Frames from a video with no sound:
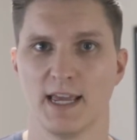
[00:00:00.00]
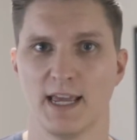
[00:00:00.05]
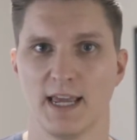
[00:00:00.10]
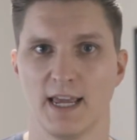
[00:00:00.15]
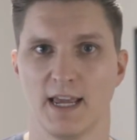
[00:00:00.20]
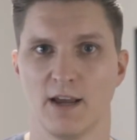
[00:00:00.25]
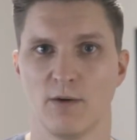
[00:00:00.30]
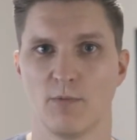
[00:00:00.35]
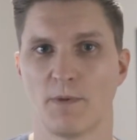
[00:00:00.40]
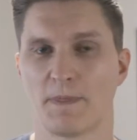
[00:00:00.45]

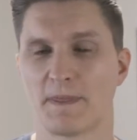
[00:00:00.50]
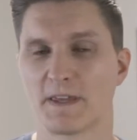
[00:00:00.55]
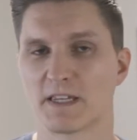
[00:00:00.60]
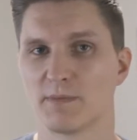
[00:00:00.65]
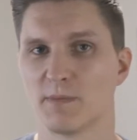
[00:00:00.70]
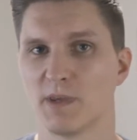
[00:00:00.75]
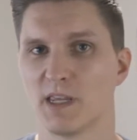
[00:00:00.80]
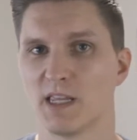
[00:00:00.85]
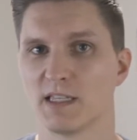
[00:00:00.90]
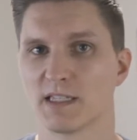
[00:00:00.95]
And what this
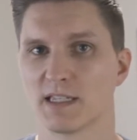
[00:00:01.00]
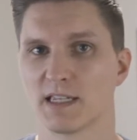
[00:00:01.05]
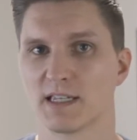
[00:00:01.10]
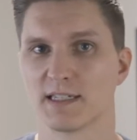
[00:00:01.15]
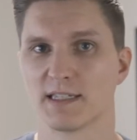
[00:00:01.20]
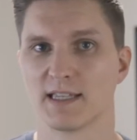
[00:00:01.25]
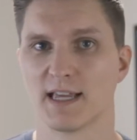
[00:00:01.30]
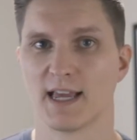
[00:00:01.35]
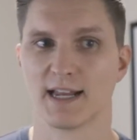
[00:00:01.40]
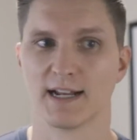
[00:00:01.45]
means
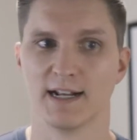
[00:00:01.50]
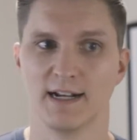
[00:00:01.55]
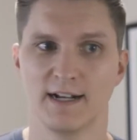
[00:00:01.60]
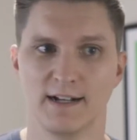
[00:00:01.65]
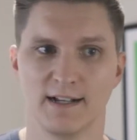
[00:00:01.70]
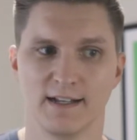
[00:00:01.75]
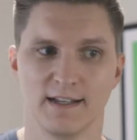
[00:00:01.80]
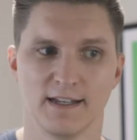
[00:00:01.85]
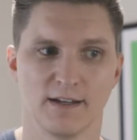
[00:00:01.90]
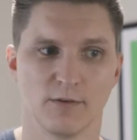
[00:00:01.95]
is that
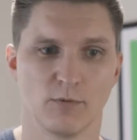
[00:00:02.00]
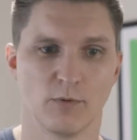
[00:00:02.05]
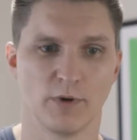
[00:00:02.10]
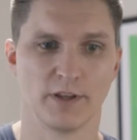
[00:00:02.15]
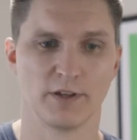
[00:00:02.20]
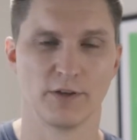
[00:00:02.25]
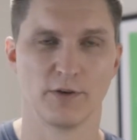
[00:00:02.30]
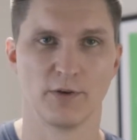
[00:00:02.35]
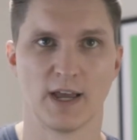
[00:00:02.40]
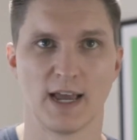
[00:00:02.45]
when
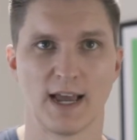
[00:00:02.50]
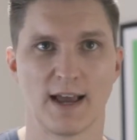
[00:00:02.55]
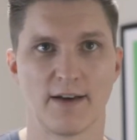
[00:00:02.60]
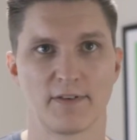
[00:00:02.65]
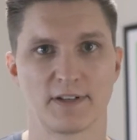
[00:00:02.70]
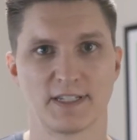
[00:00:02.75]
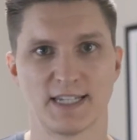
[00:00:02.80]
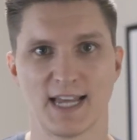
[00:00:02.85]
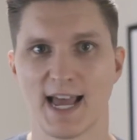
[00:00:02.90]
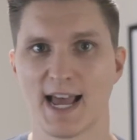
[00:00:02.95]
you have
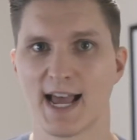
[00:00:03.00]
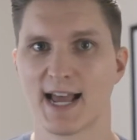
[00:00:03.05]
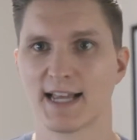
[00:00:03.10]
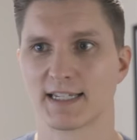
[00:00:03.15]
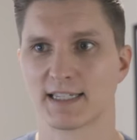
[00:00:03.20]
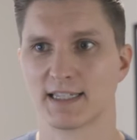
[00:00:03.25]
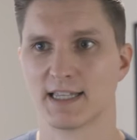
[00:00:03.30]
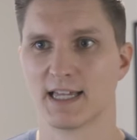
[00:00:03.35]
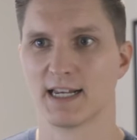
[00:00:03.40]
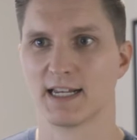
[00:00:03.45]
a
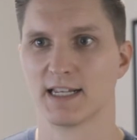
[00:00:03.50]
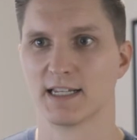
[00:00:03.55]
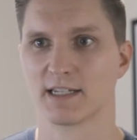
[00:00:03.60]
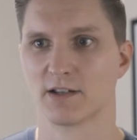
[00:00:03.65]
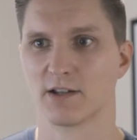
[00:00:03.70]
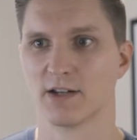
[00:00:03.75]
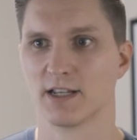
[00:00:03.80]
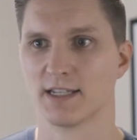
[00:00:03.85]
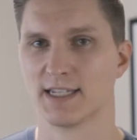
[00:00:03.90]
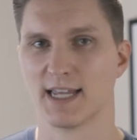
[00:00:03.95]
task that is
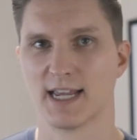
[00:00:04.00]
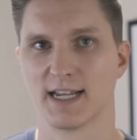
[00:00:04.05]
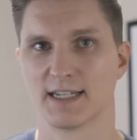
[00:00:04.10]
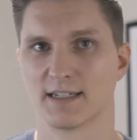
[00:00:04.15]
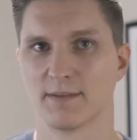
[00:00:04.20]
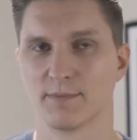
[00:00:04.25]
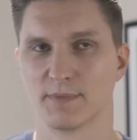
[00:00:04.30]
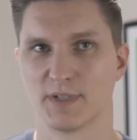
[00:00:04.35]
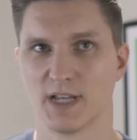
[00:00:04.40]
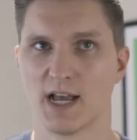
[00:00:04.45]
going to take
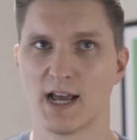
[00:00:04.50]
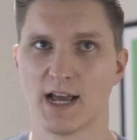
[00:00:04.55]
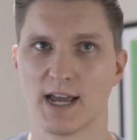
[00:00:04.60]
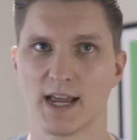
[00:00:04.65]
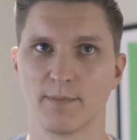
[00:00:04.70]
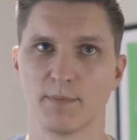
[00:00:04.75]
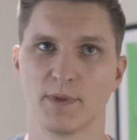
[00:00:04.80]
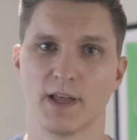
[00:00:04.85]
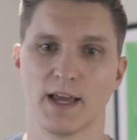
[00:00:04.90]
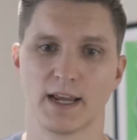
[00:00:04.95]
some
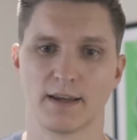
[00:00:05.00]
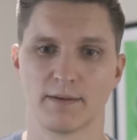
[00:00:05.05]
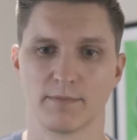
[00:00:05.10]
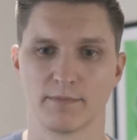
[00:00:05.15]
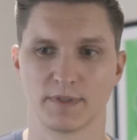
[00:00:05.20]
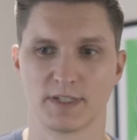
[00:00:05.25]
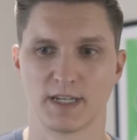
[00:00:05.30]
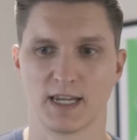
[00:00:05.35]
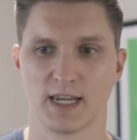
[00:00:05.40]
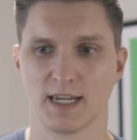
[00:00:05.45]
time, like
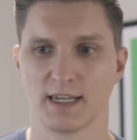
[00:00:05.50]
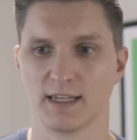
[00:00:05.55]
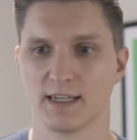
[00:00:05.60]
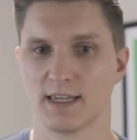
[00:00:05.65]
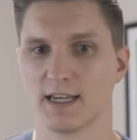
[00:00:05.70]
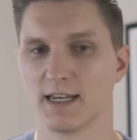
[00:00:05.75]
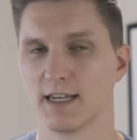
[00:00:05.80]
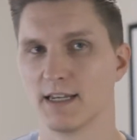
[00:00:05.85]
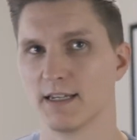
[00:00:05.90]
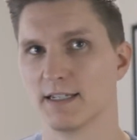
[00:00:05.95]
say
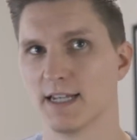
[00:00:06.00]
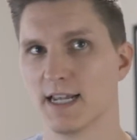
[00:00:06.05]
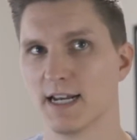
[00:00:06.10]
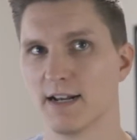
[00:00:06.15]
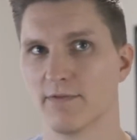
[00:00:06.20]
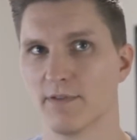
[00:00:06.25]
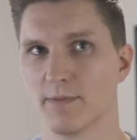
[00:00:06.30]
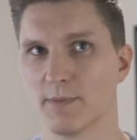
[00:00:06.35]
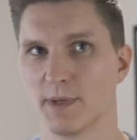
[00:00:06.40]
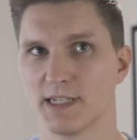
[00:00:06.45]
getting data
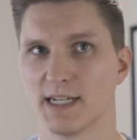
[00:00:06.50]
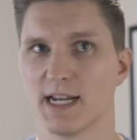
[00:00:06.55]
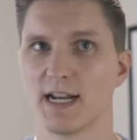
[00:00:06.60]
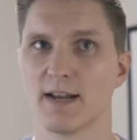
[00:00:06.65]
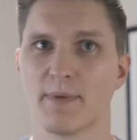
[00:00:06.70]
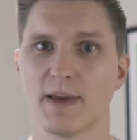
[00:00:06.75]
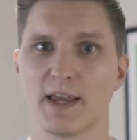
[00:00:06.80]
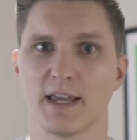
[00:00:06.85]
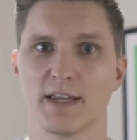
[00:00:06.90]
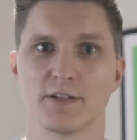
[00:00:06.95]
from a
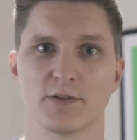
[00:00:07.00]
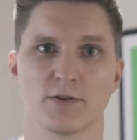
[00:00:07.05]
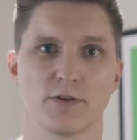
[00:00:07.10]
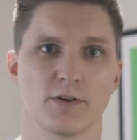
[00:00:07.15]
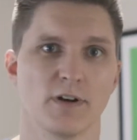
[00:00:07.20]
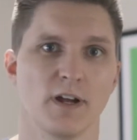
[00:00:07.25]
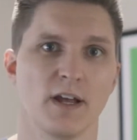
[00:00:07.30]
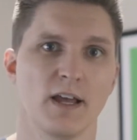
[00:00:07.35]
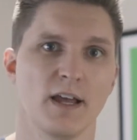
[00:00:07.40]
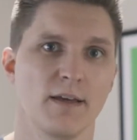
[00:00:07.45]
database
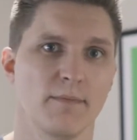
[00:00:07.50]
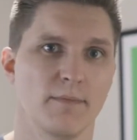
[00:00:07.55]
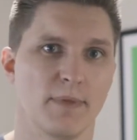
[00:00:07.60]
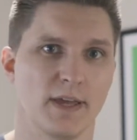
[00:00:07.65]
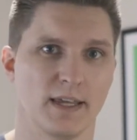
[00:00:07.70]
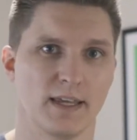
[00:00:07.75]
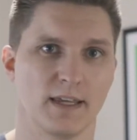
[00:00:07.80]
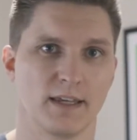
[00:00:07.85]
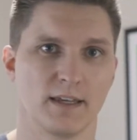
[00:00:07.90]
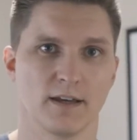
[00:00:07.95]
or
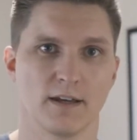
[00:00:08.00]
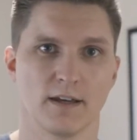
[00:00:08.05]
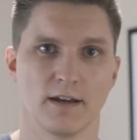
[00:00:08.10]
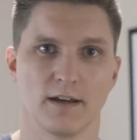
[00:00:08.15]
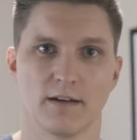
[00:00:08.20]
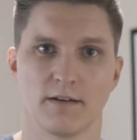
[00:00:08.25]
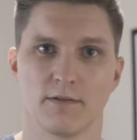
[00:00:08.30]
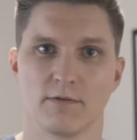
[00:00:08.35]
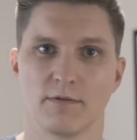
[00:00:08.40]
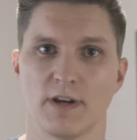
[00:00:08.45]
making
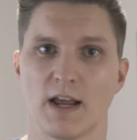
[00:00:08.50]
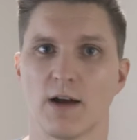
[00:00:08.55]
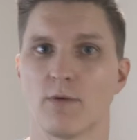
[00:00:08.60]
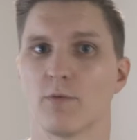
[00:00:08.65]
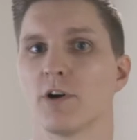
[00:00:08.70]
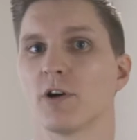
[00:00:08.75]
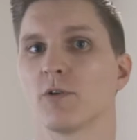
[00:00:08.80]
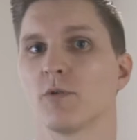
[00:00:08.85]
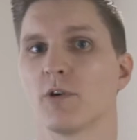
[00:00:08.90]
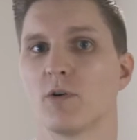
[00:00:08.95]
a
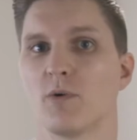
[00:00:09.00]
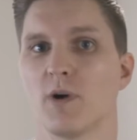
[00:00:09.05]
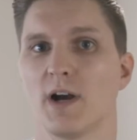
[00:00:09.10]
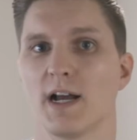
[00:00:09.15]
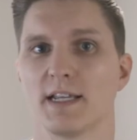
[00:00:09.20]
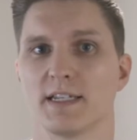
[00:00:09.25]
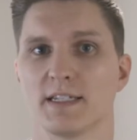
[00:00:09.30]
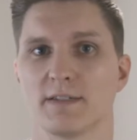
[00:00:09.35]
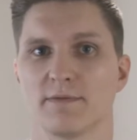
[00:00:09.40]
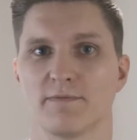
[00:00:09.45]
network
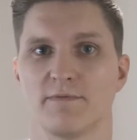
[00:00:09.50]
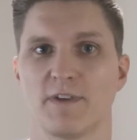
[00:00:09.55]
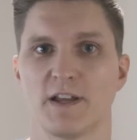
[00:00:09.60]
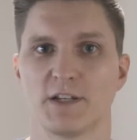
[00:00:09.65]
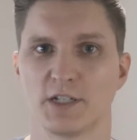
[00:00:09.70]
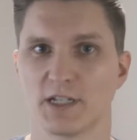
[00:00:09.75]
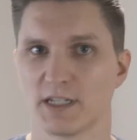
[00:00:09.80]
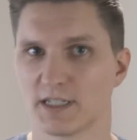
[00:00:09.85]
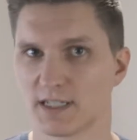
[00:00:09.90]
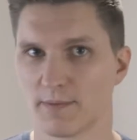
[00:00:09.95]
request,
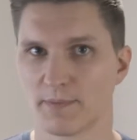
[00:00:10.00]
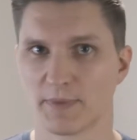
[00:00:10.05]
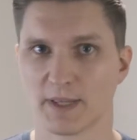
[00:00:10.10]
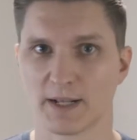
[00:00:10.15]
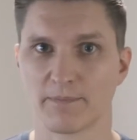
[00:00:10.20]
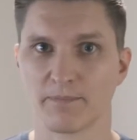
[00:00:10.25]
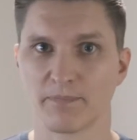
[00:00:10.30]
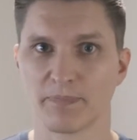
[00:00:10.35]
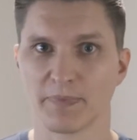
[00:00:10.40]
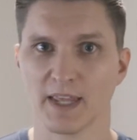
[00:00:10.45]
fetching
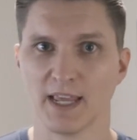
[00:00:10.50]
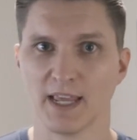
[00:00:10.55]
something,